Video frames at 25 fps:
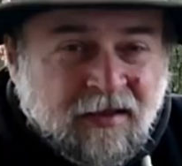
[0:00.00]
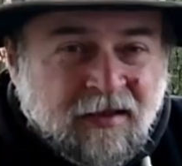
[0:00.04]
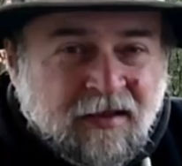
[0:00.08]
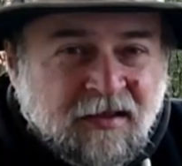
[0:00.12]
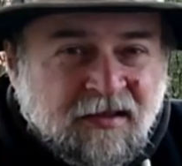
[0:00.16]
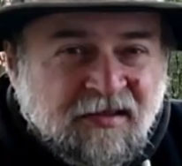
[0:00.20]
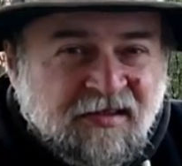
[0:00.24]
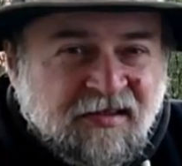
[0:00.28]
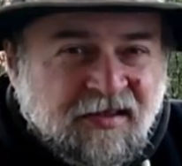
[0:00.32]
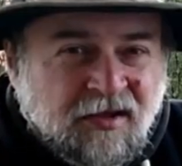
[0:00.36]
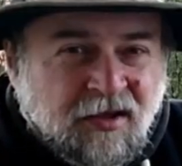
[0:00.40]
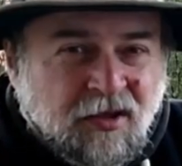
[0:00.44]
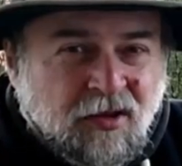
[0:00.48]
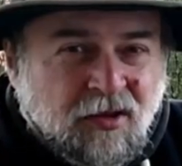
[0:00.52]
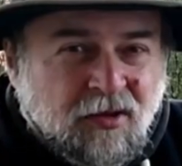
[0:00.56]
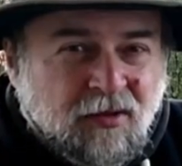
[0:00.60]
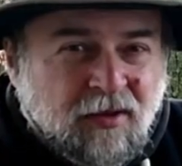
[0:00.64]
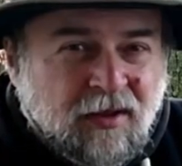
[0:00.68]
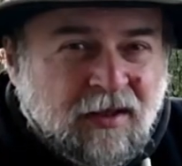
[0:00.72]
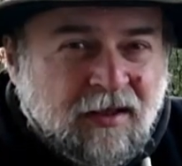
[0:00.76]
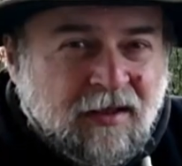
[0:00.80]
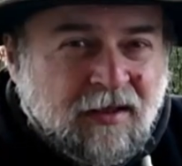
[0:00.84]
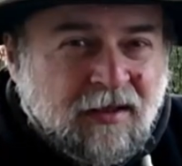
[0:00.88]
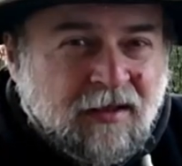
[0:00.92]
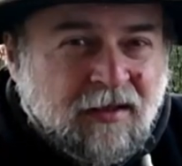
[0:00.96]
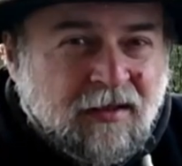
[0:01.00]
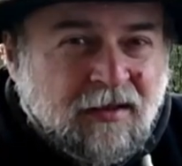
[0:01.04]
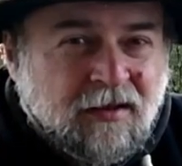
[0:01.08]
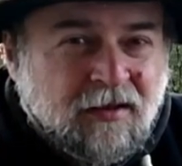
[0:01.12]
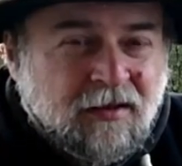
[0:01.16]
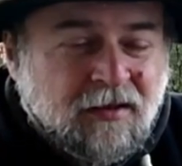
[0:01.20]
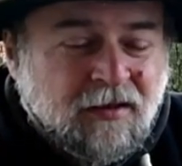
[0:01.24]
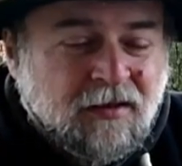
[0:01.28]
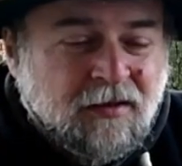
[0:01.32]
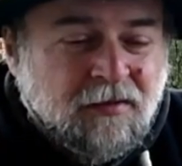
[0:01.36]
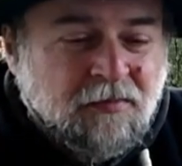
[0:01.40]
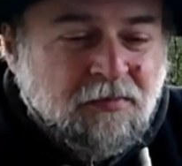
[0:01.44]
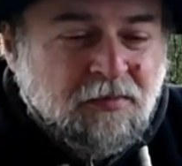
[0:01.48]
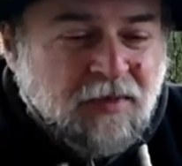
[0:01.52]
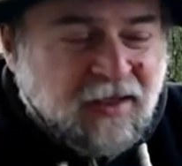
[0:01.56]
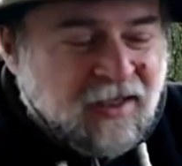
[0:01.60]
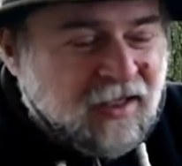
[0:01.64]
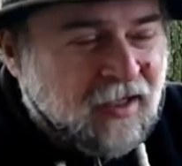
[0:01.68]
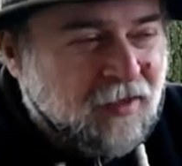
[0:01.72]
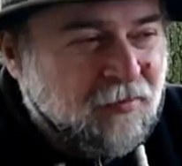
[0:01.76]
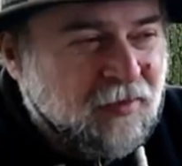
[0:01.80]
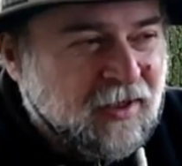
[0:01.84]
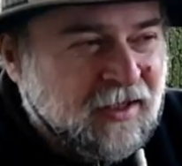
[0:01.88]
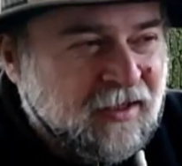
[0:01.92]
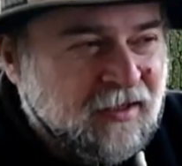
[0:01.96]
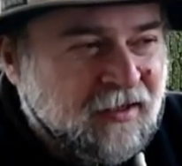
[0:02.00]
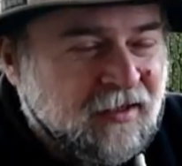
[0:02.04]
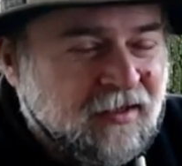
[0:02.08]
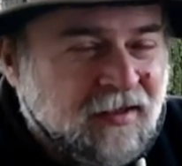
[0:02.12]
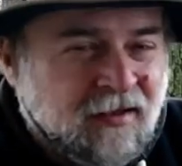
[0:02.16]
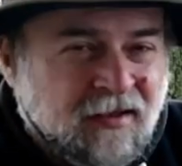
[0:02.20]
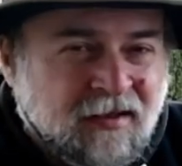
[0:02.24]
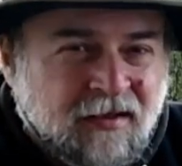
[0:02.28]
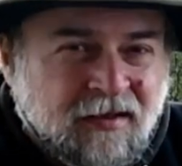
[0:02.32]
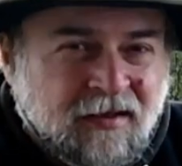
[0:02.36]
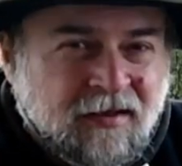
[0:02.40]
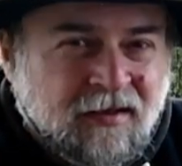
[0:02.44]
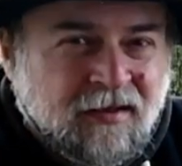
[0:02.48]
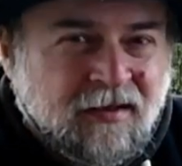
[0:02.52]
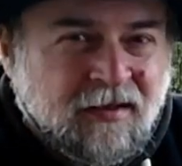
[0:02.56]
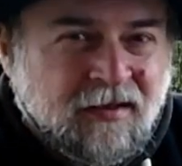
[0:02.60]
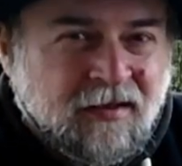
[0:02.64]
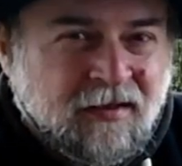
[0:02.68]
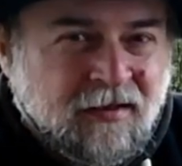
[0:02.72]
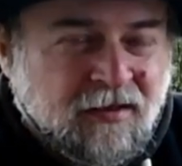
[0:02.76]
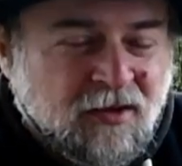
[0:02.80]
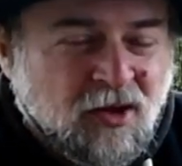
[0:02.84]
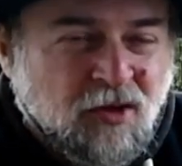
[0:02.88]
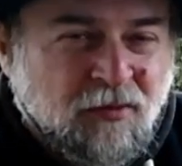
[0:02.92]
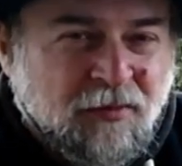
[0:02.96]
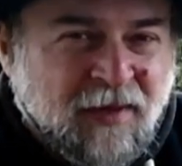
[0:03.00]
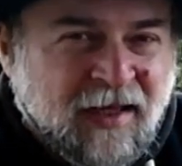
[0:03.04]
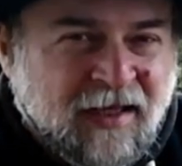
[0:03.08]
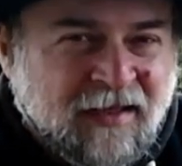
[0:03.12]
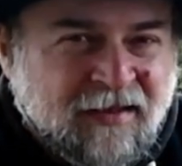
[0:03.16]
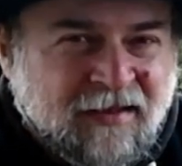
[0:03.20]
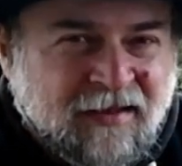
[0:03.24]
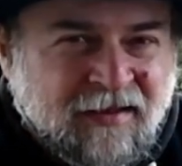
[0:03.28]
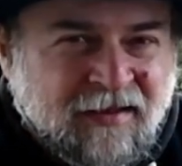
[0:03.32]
So becoming a nomad,